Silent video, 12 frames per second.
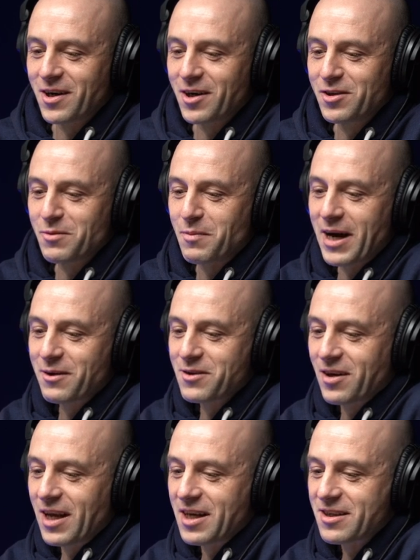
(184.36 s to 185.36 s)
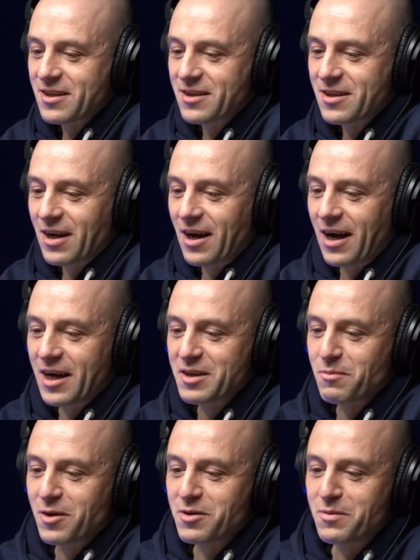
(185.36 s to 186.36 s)
hundred pounds or less has
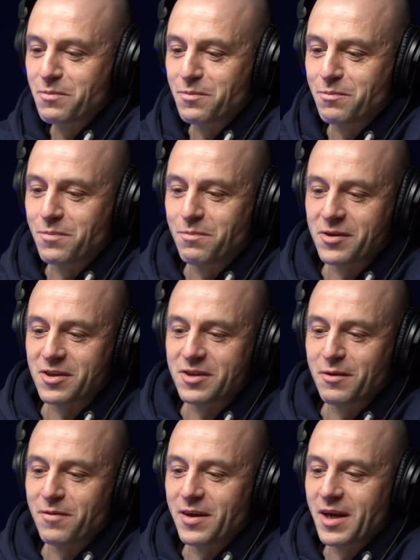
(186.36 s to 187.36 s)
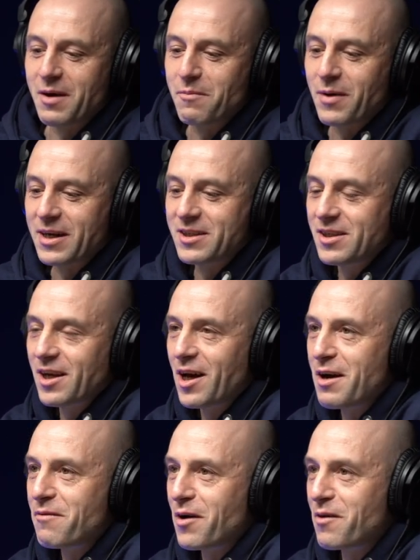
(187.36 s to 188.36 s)
most positively impacted your
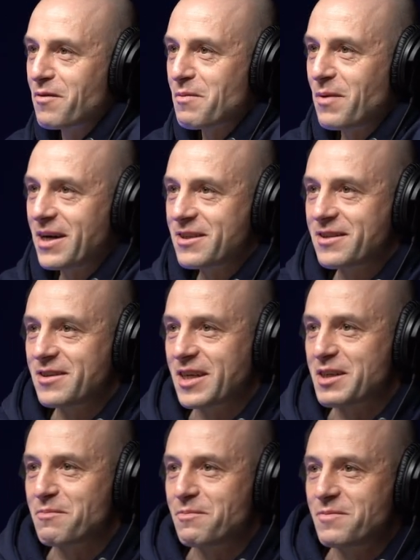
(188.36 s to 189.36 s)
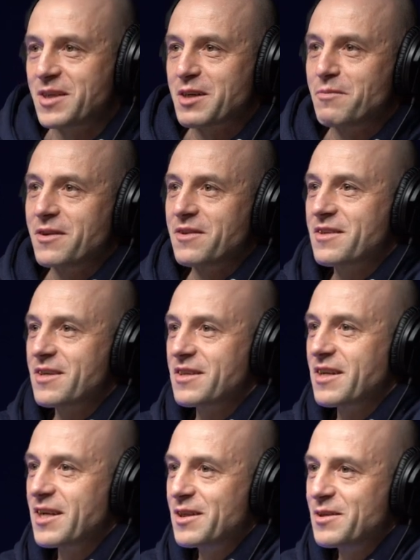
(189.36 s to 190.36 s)
life over the past six six months to
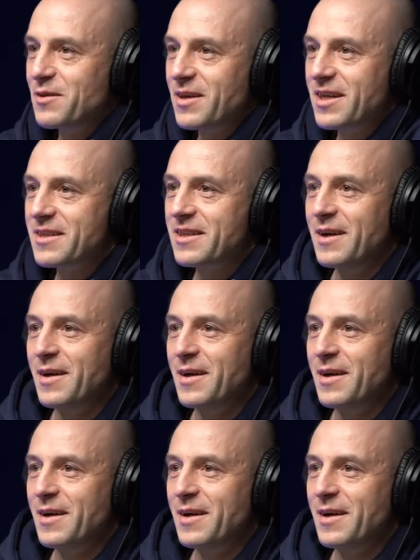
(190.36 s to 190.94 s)
say two years?